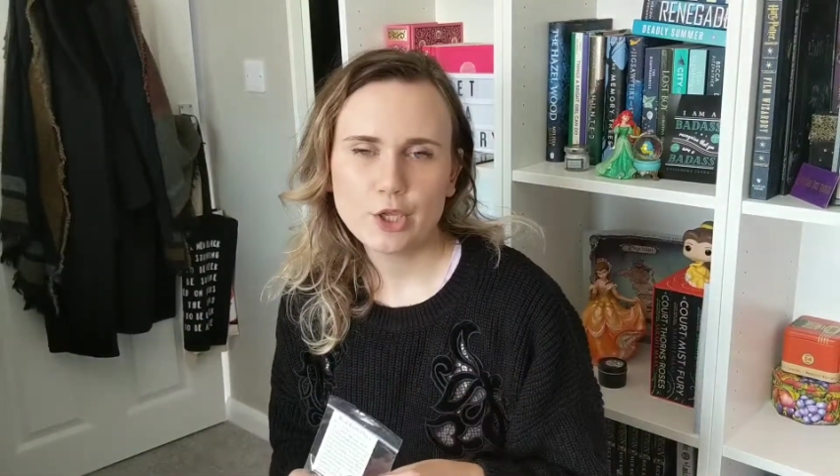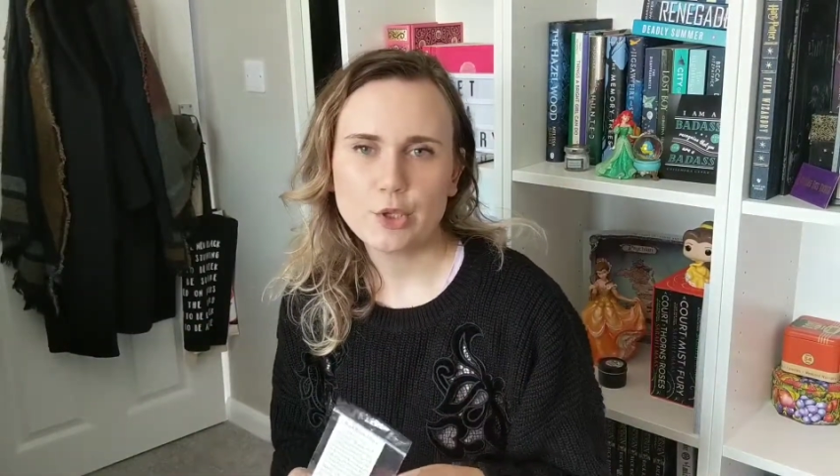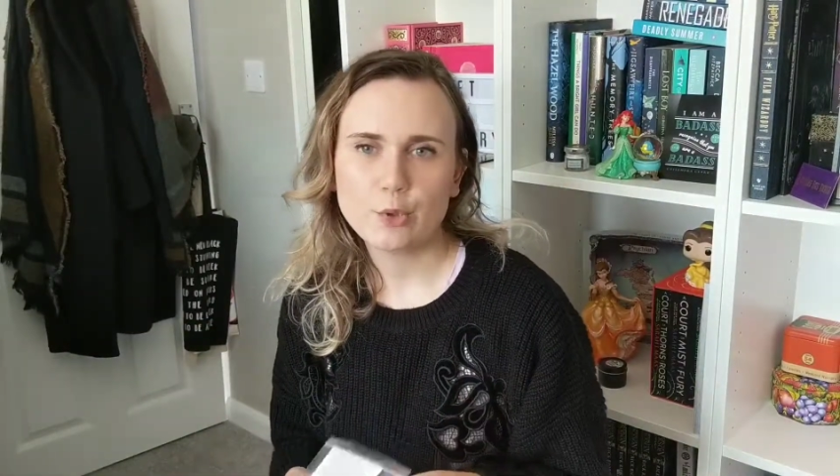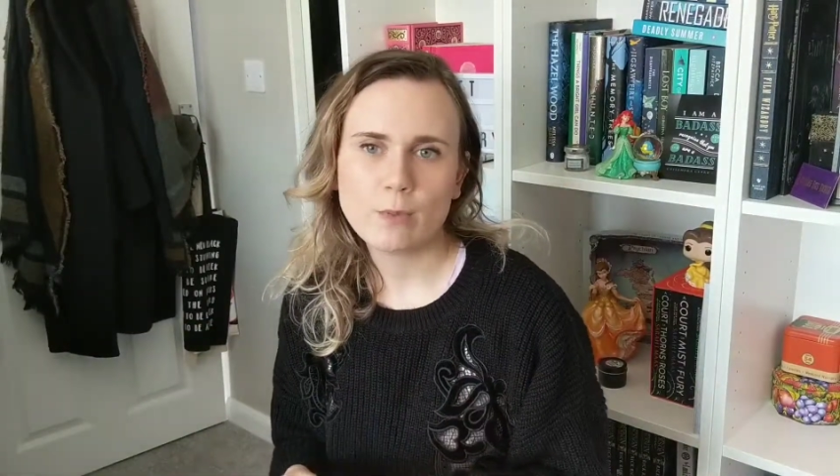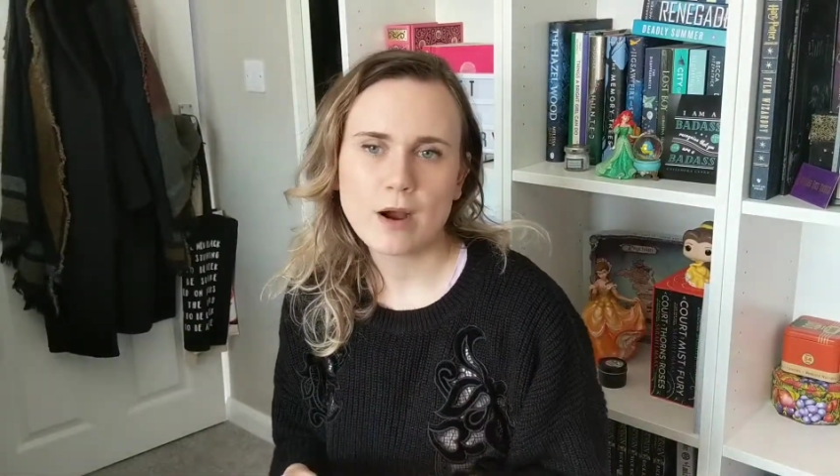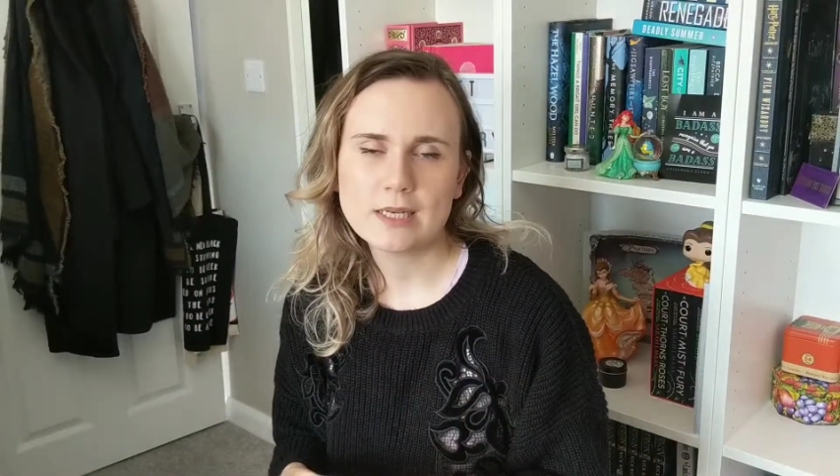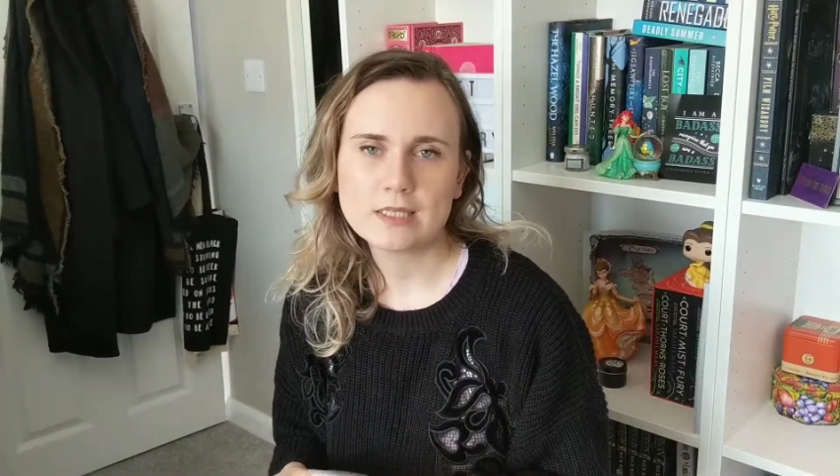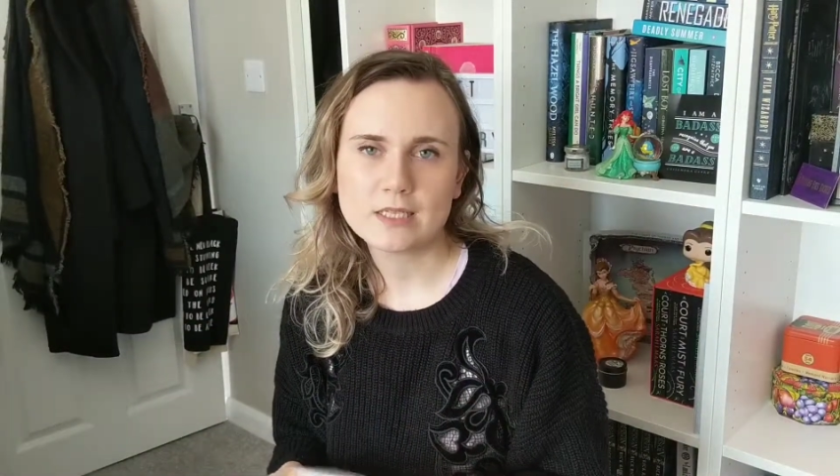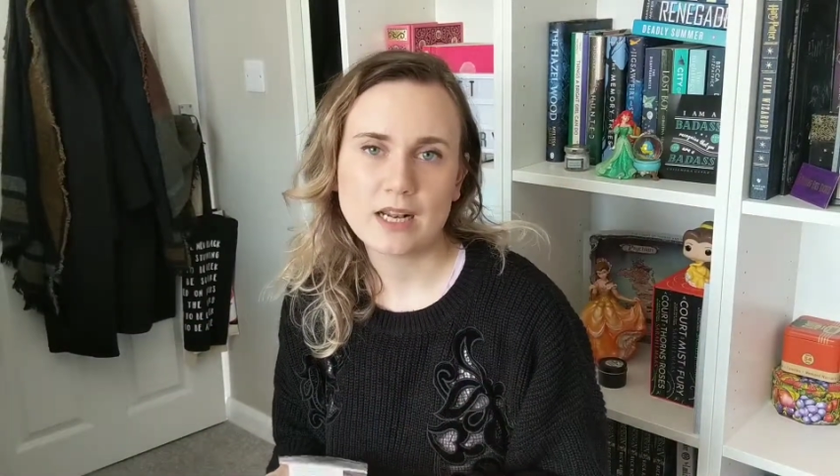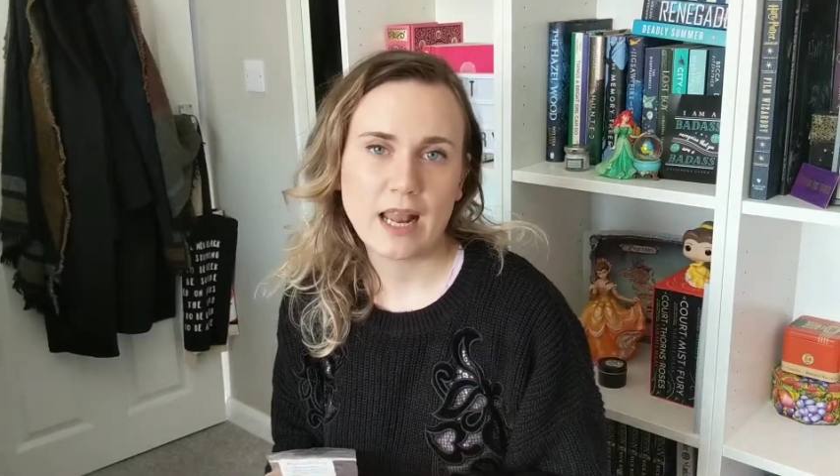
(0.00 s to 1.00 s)
your
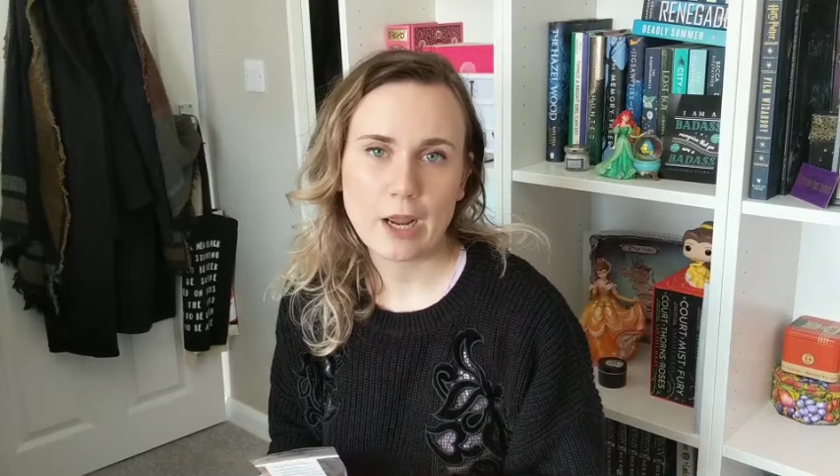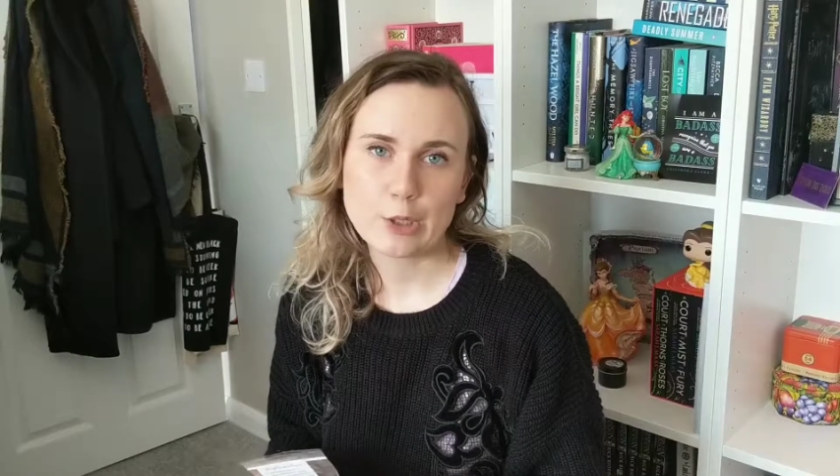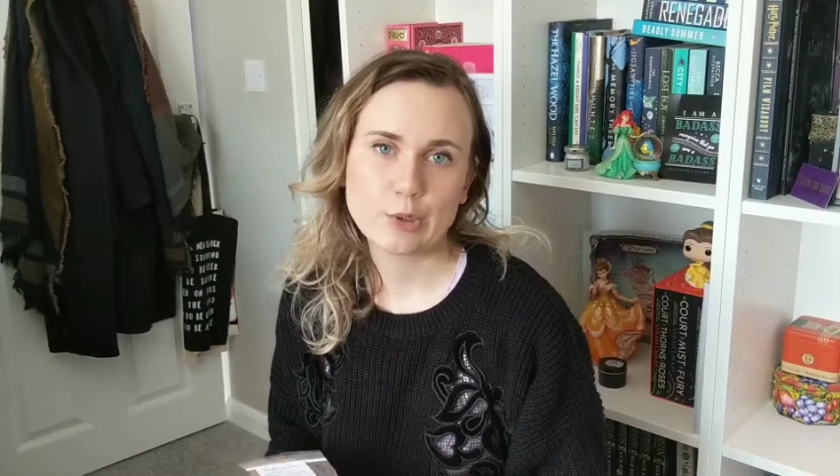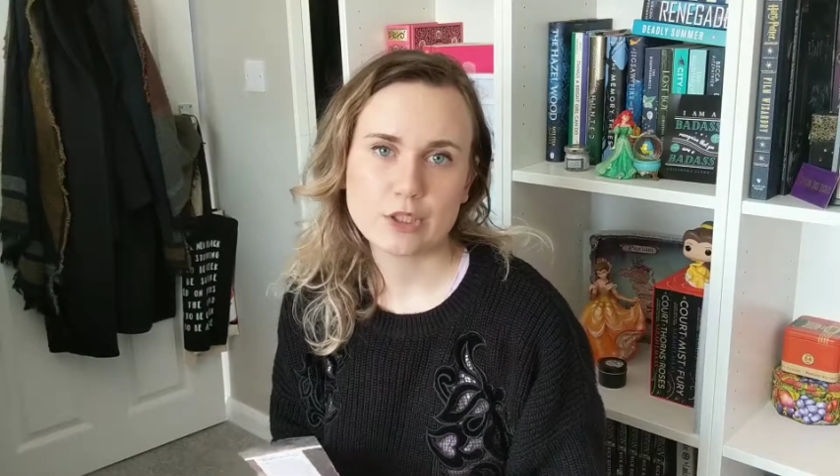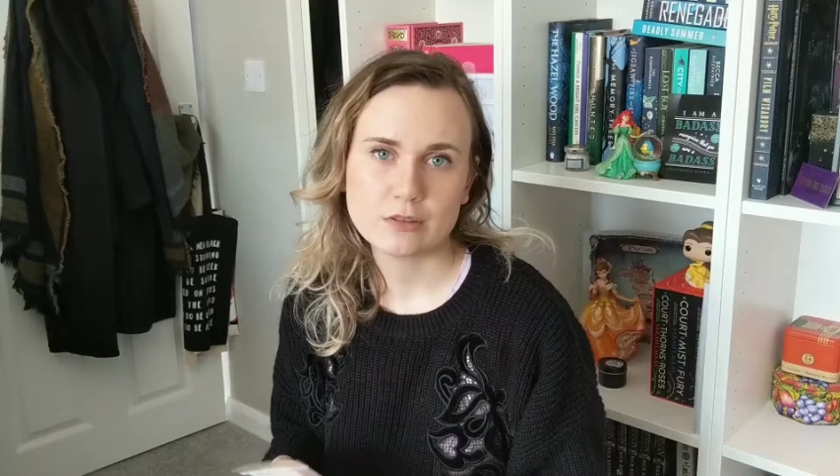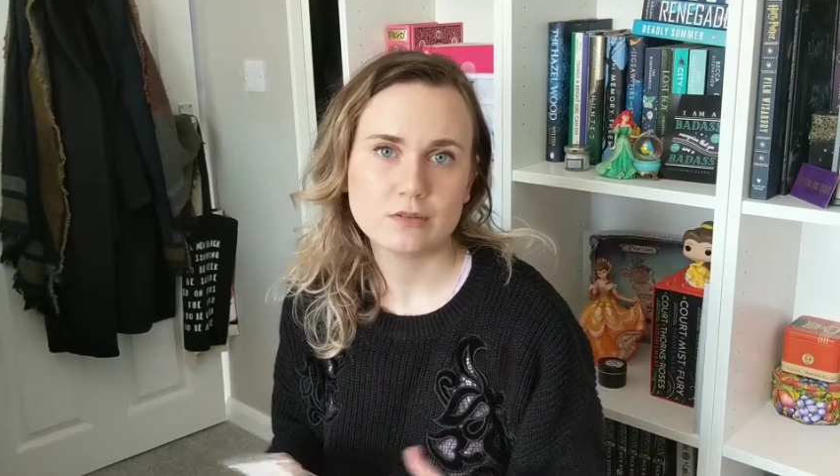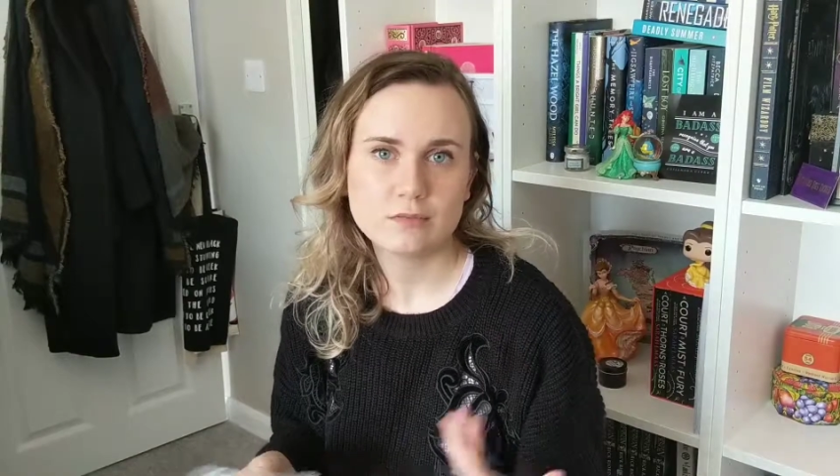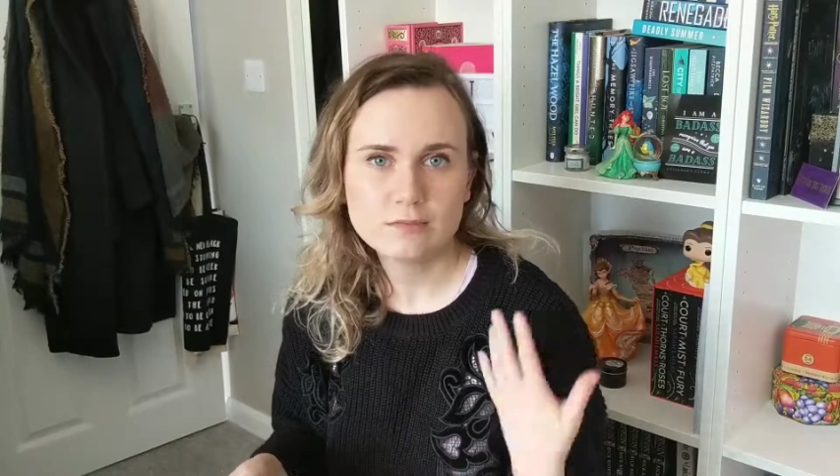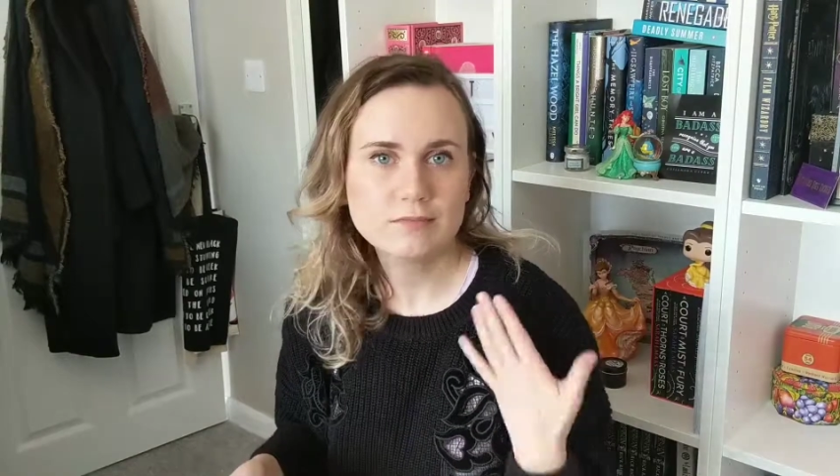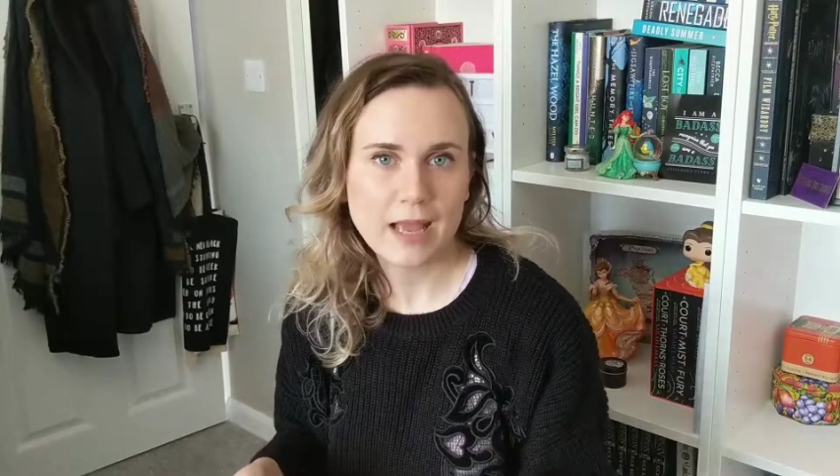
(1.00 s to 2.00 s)
mind can allow you to
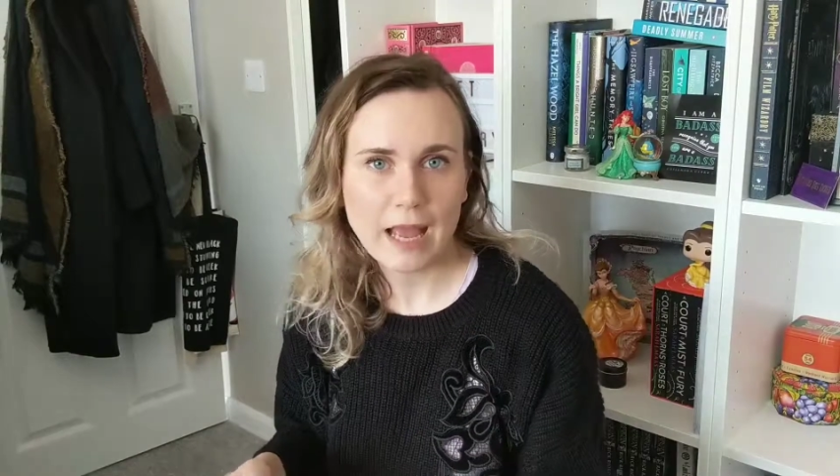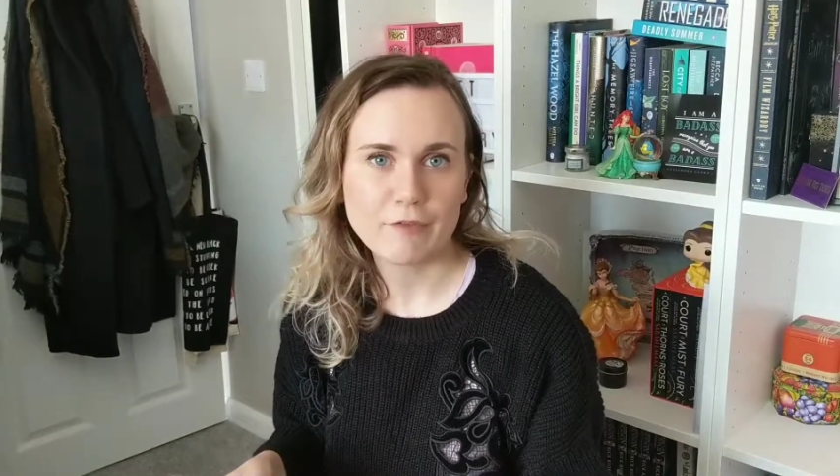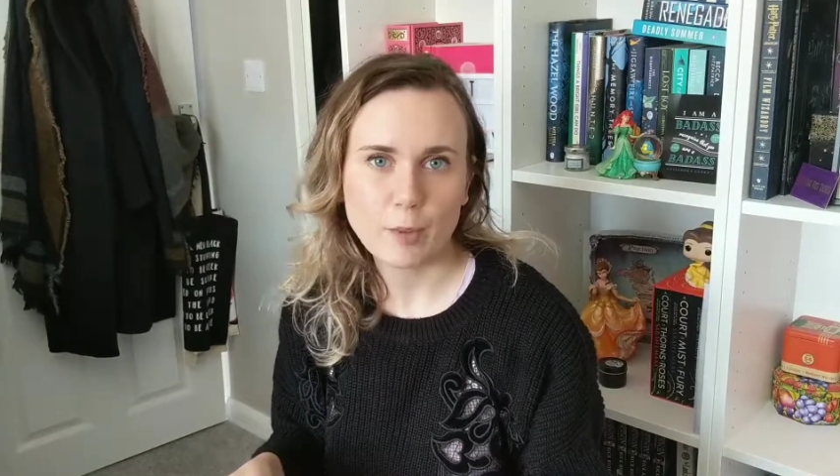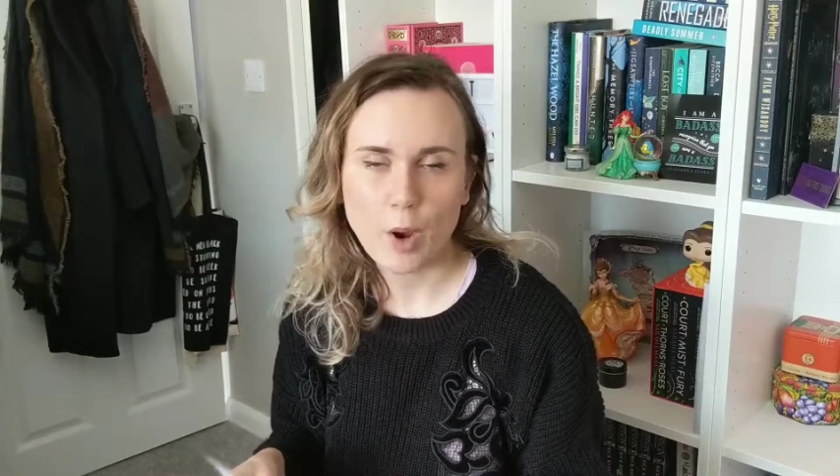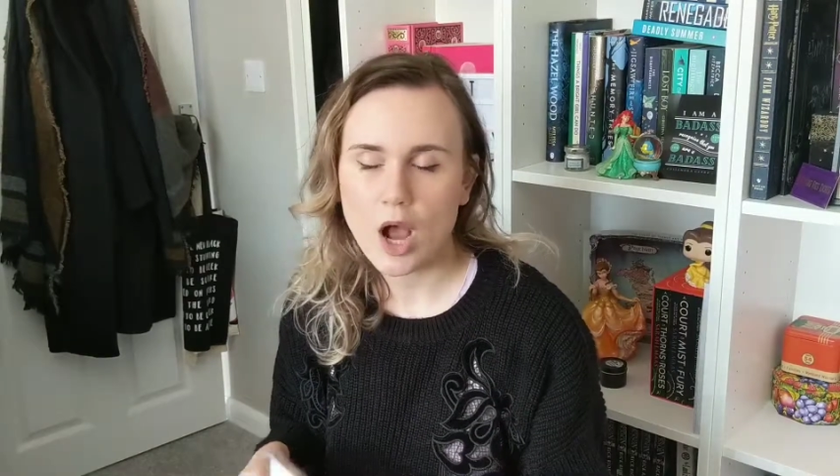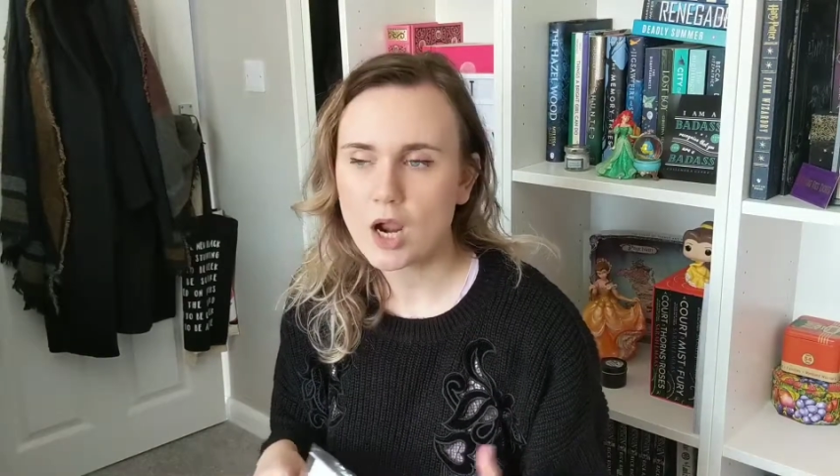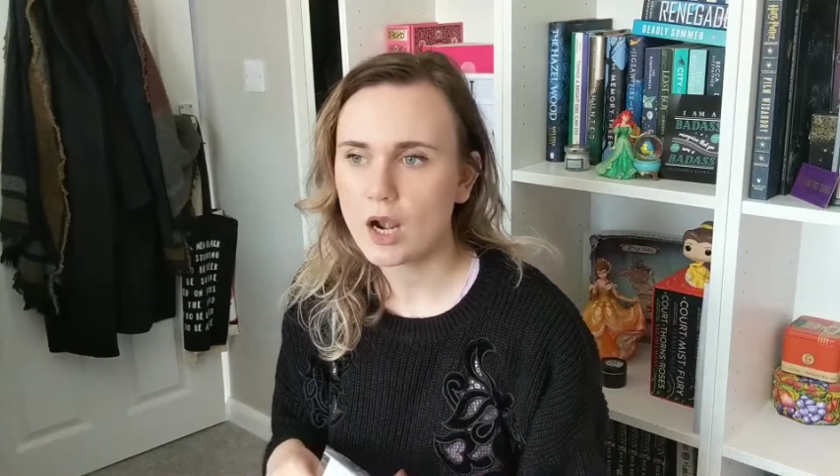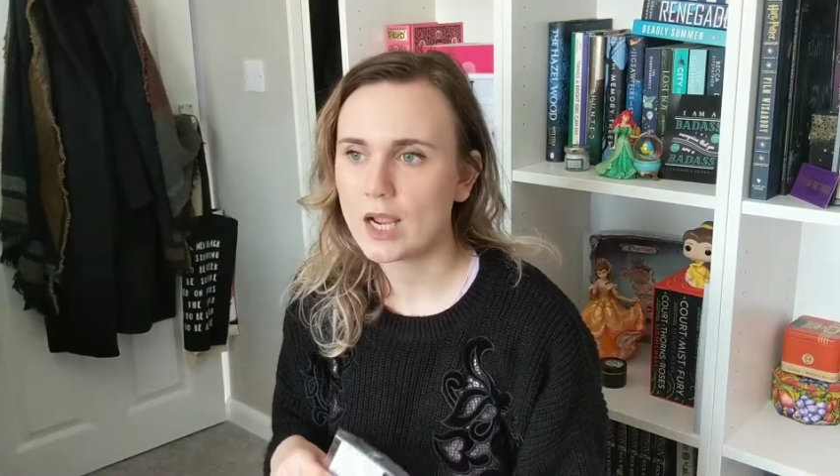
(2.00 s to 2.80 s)
have it work.